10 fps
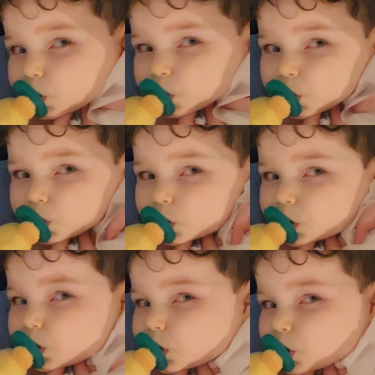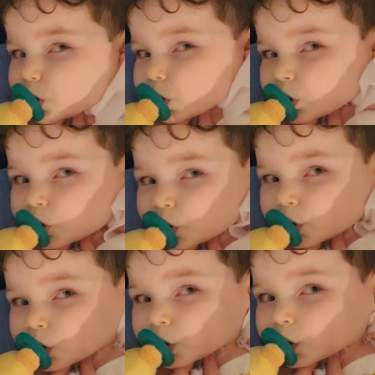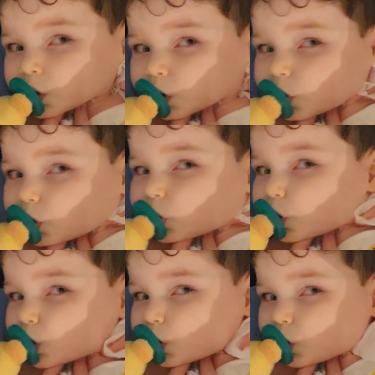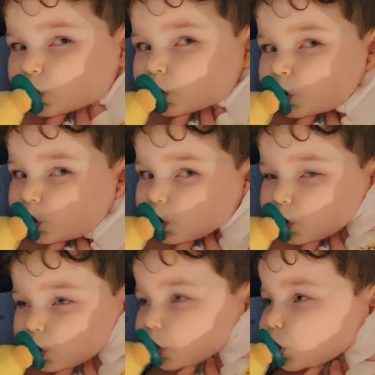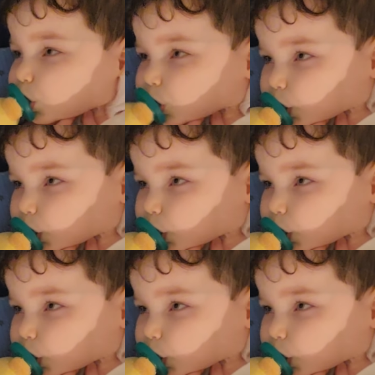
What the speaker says: Next, we use a cleaner. This is just a very soft,